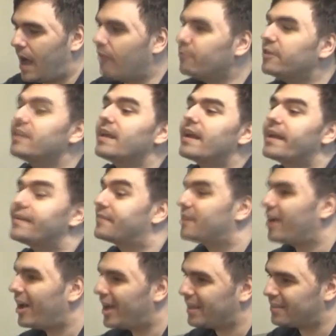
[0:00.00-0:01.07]
How did they get
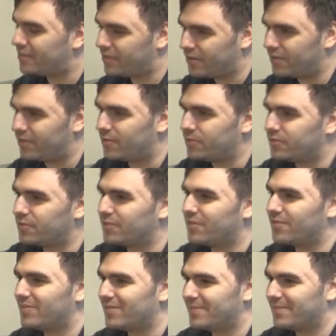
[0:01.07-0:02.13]
caught? Also.